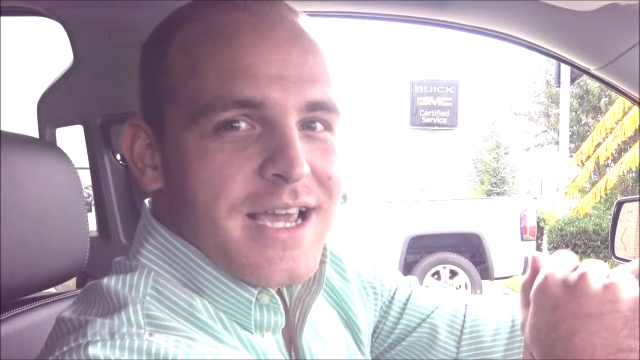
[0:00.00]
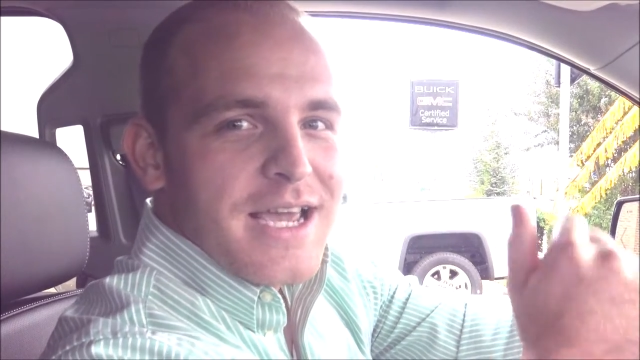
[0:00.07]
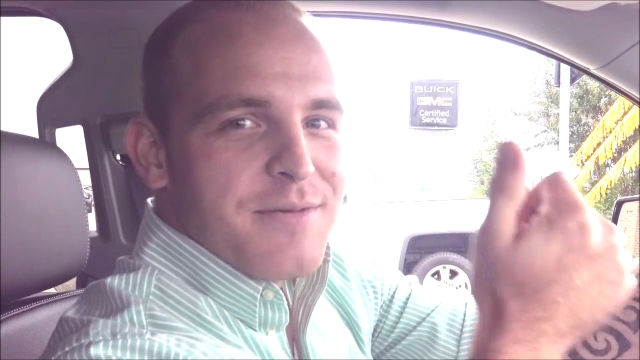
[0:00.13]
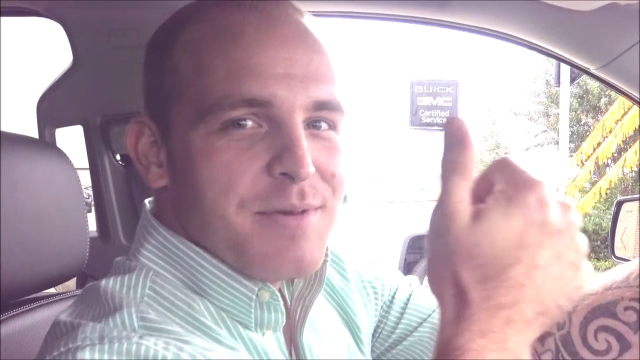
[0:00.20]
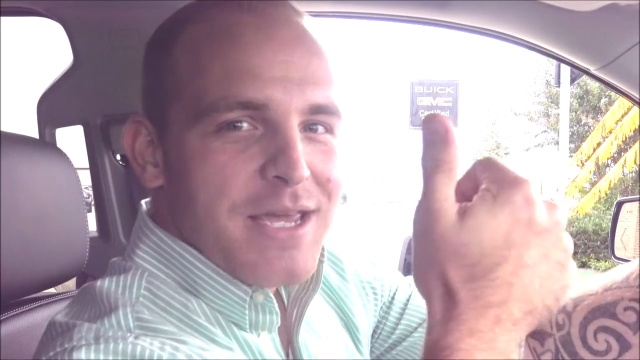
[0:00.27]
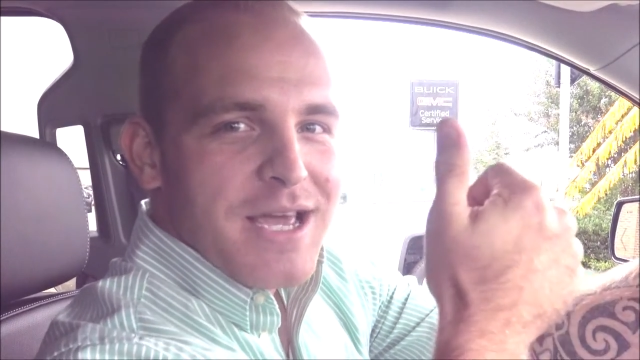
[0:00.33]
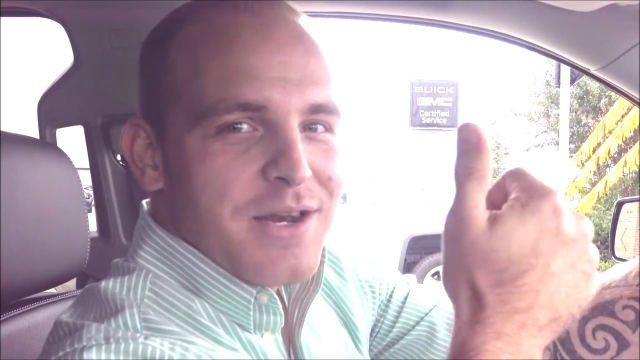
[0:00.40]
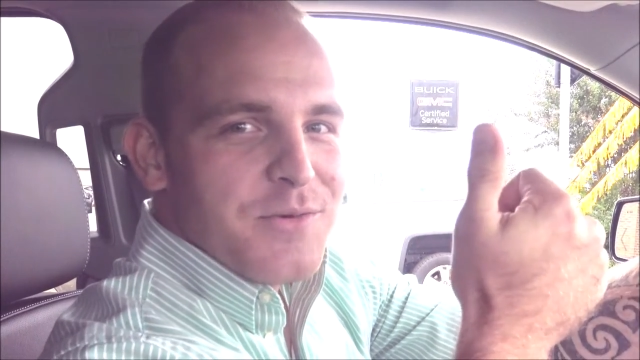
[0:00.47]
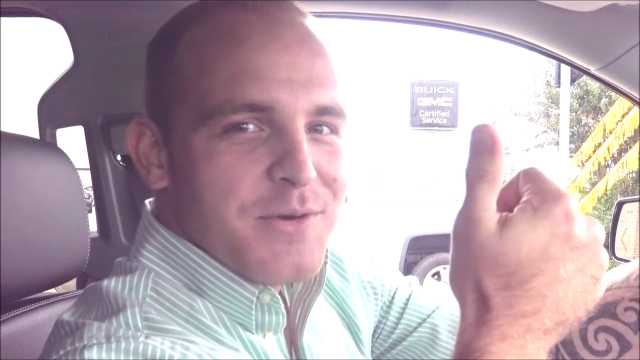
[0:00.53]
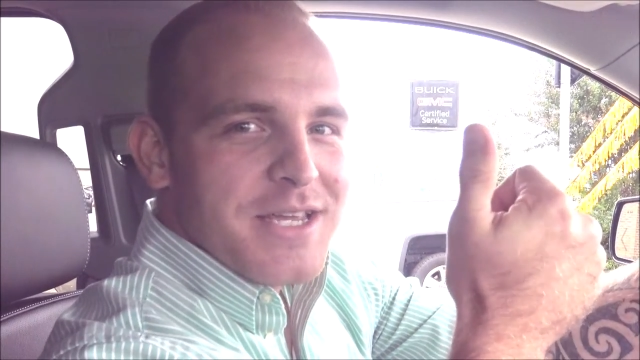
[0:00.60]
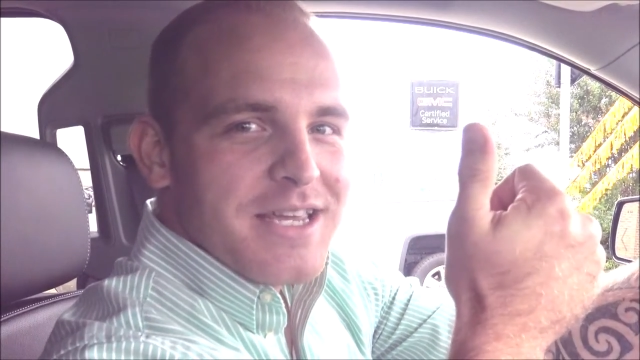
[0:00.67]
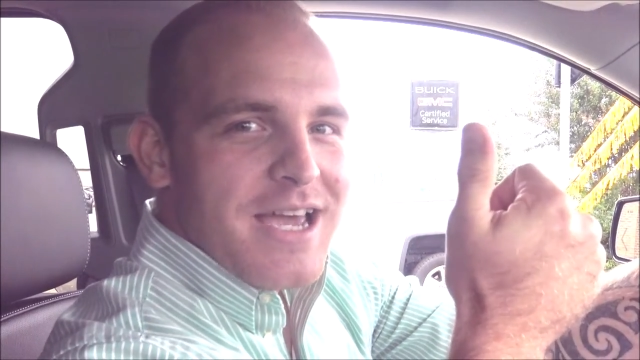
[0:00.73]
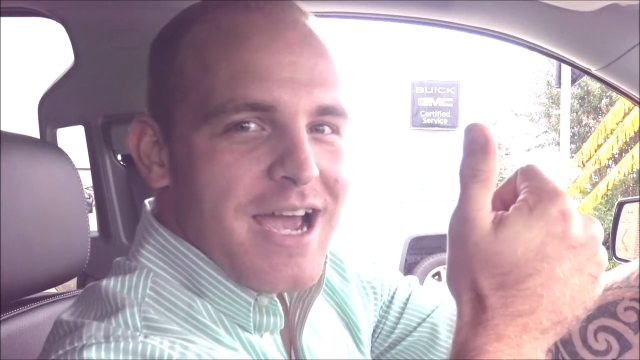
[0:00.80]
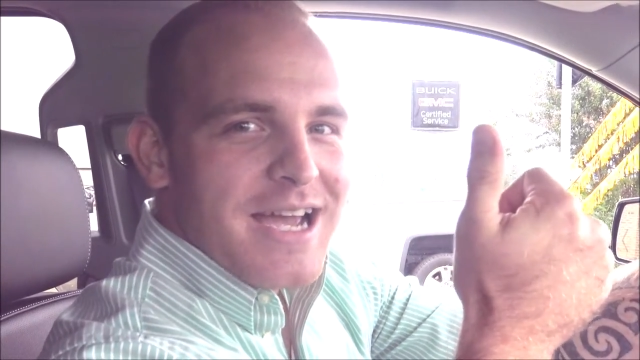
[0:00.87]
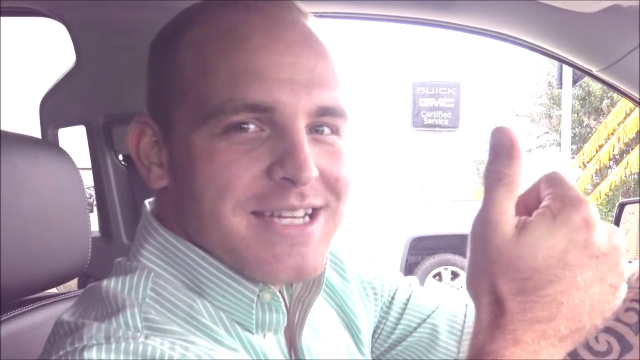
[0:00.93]
Happy
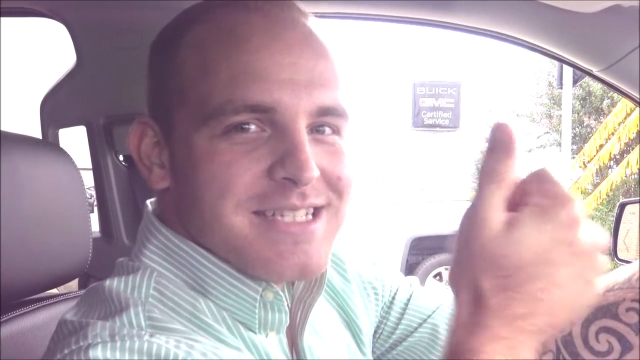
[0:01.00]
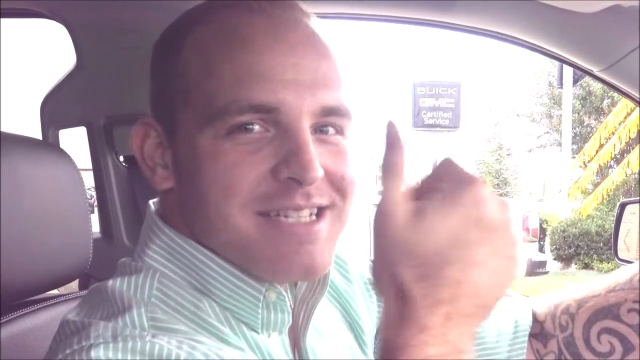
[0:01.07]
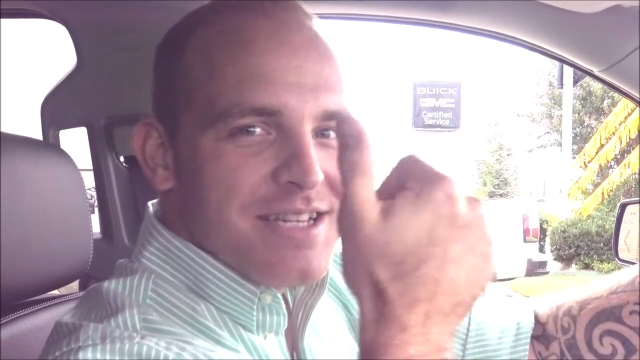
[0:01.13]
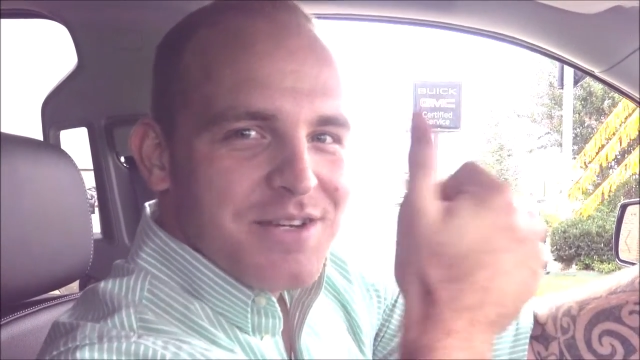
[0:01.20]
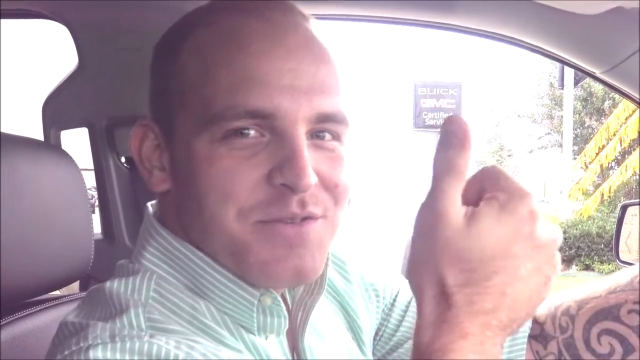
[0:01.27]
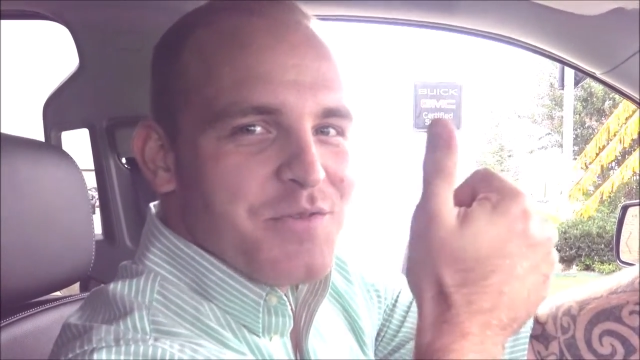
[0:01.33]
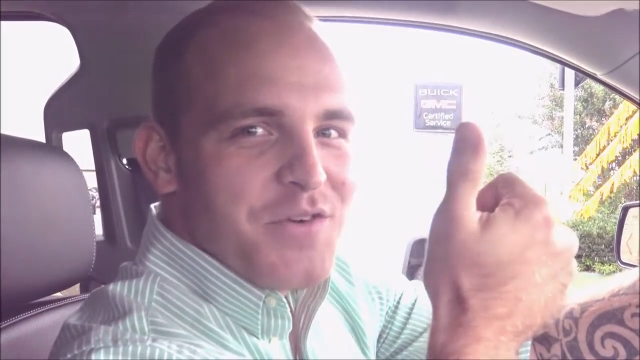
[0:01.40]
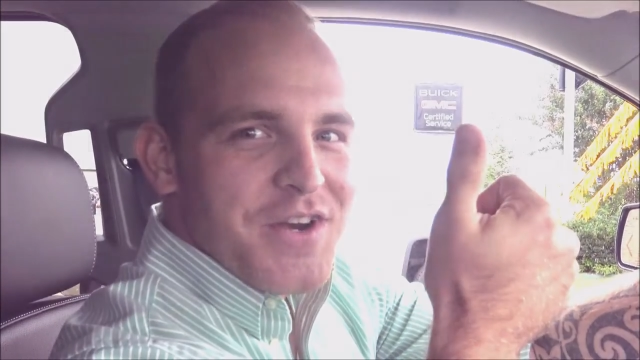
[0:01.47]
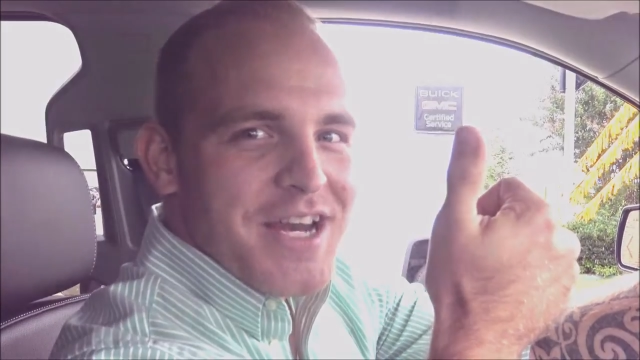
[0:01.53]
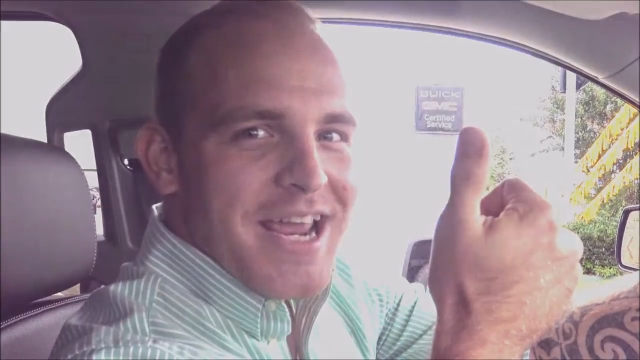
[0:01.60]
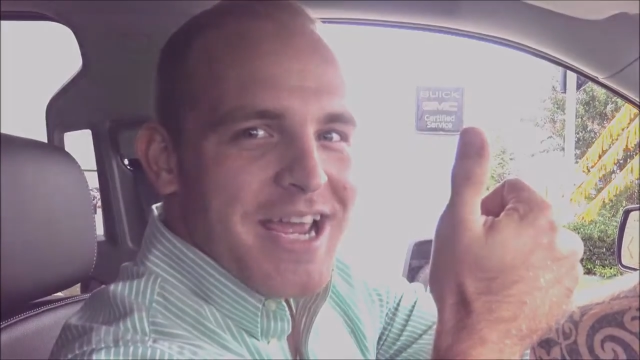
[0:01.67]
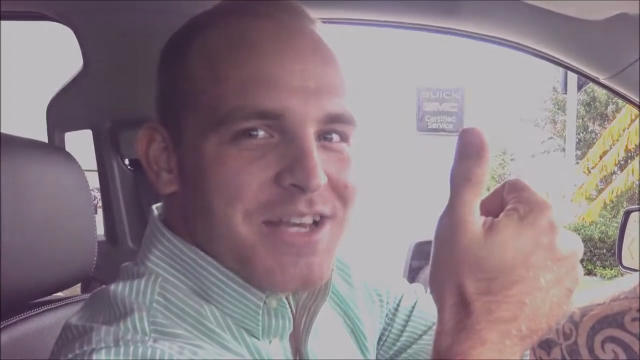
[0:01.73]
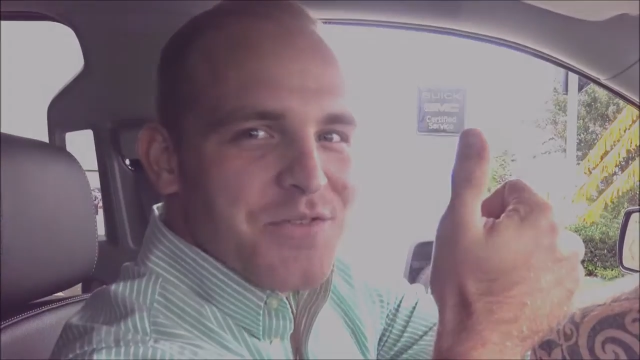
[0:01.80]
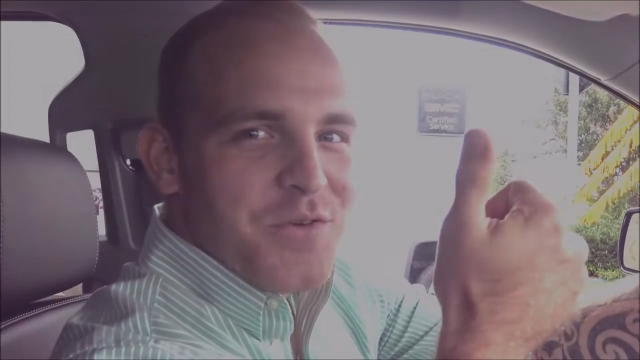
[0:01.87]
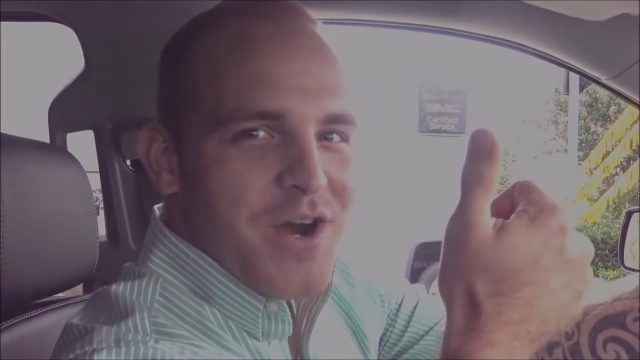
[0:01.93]
Halloween, guys. Free
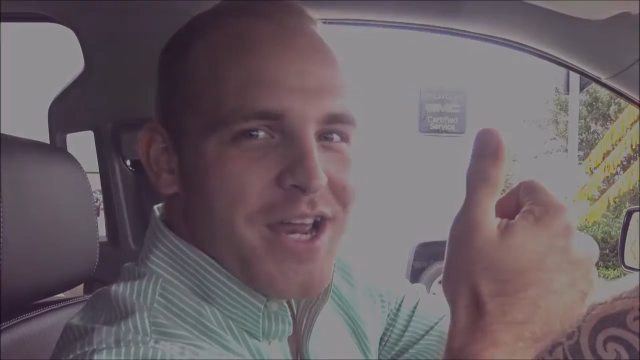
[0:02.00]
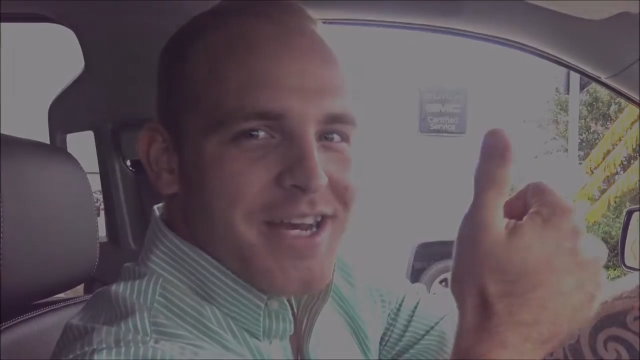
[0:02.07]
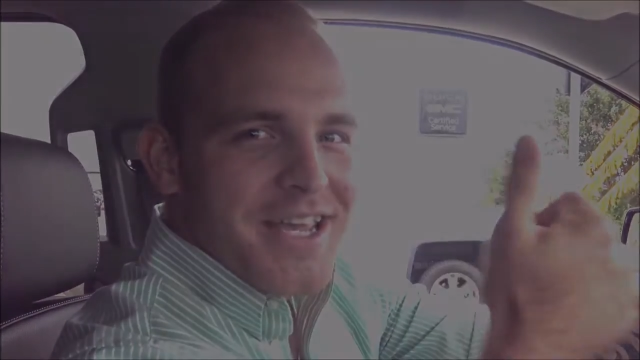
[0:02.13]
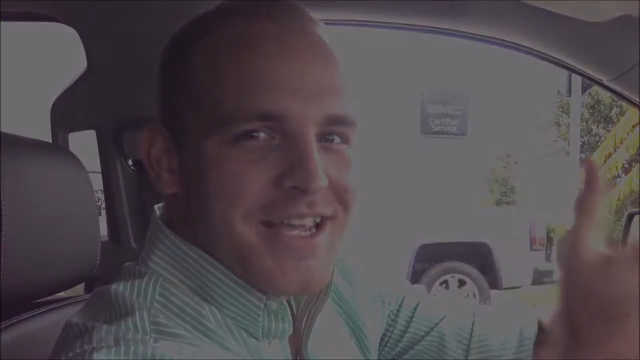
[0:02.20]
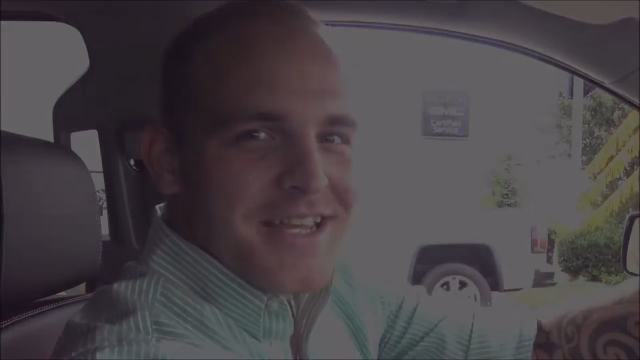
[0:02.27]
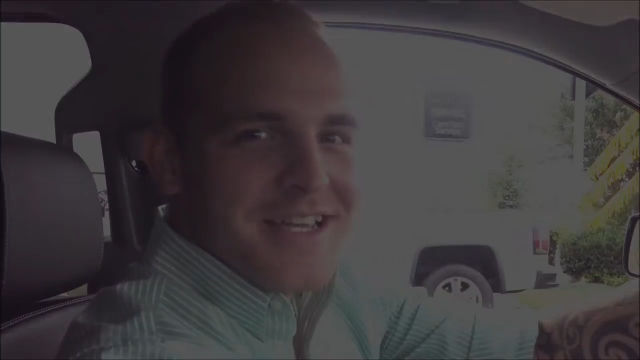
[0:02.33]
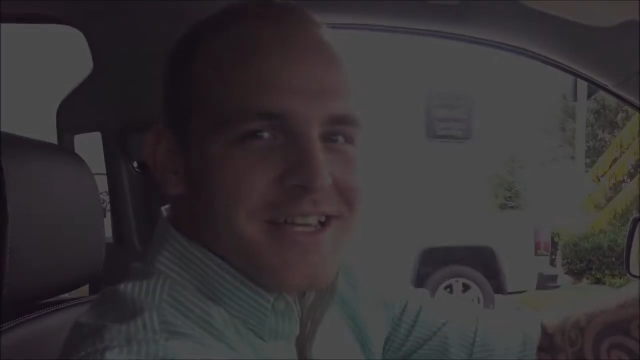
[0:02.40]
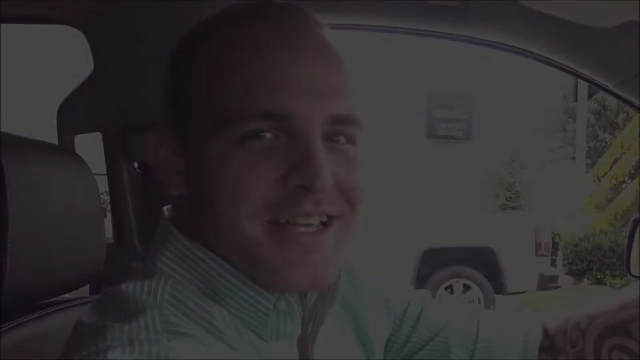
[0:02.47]
Gas Friday.